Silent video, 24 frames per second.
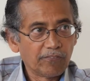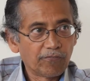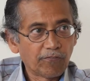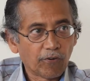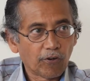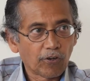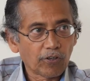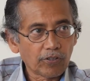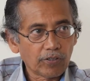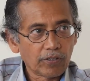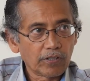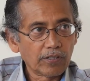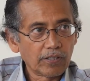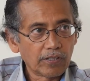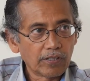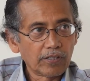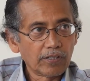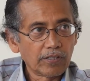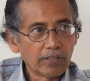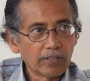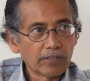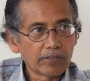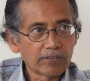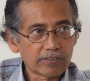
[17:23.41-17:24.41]
for
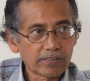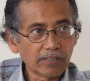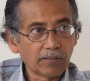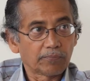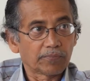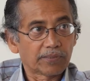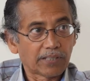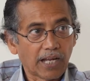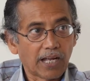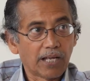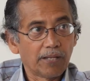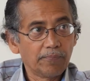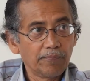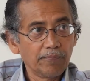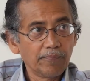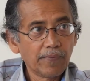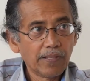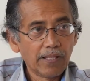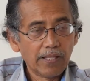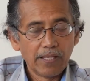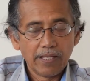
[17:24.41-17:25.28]
some time,